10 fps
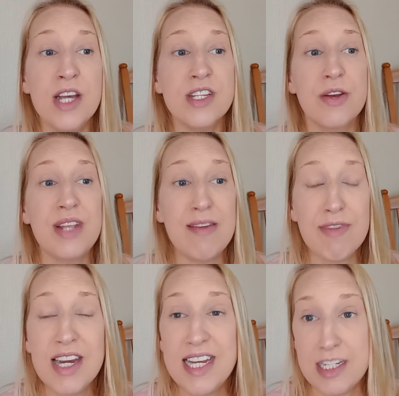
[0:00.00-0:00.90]
So they
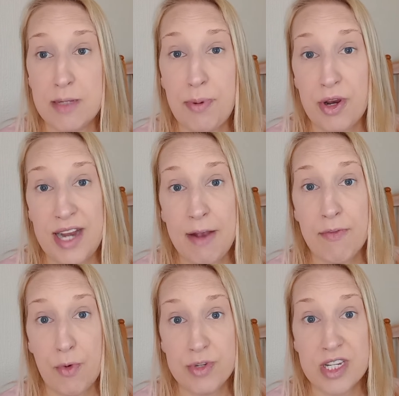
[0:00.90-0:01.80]
really needed to put an out
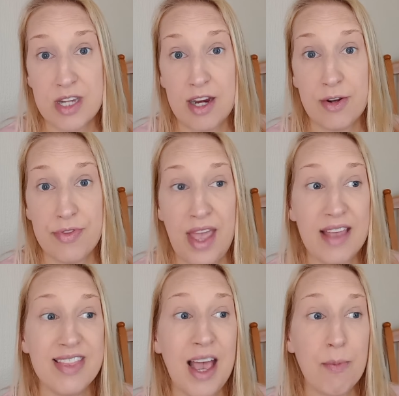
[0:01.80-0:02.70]
of order sign on
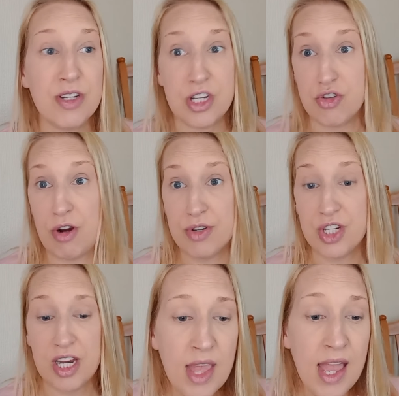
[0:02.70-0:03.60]
that. That was
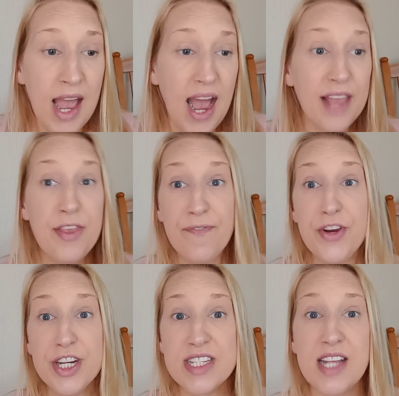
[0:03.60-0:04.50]
atrocious. And the
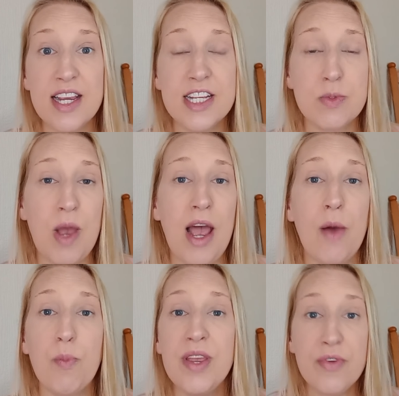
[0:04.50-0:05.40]
first night as
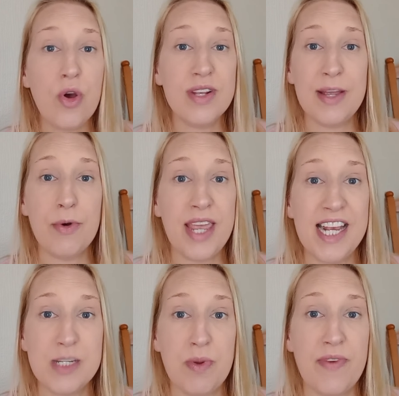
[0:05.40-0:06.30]
well, we've got little
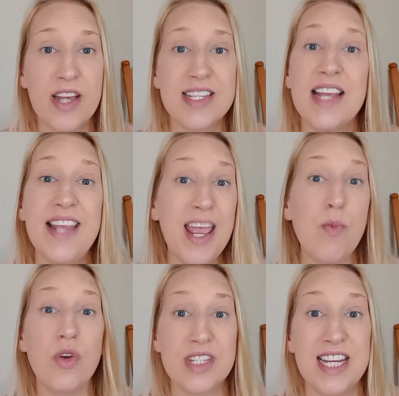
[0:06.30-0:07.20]
kids with us and they
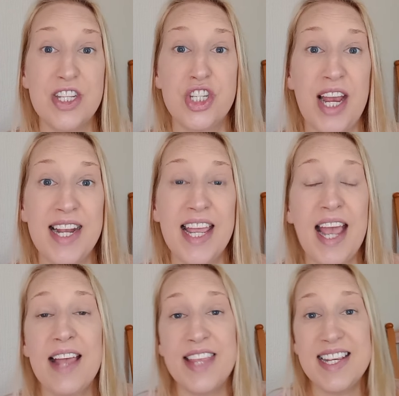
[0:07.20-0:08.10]
wanted jelly,
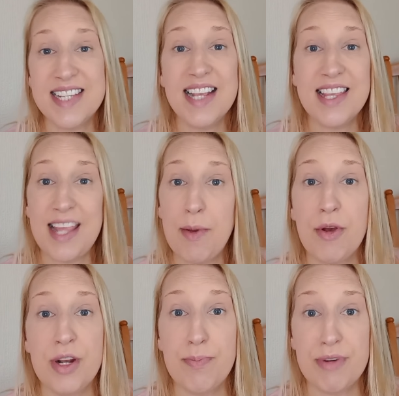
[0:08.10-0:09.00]
and they said that they were
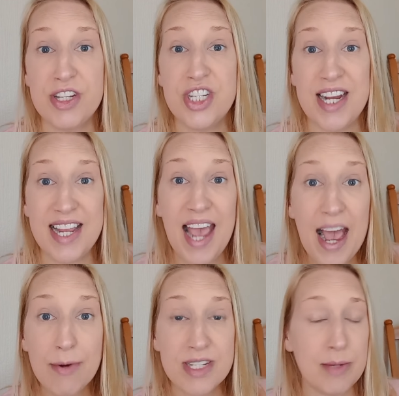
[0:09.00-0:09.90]
going to bring jelly
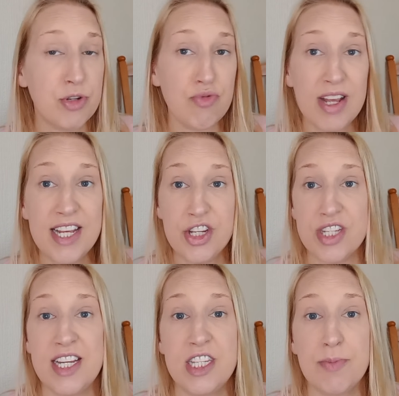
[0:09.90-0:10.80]
out. It was ready,
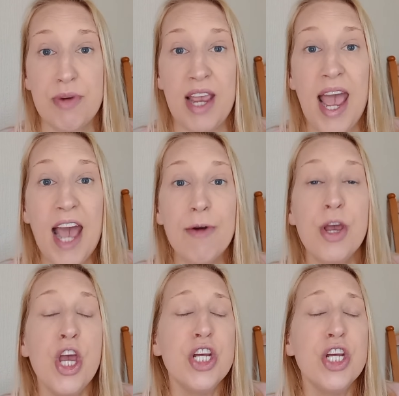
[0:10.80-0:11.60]
just needed to bring it out.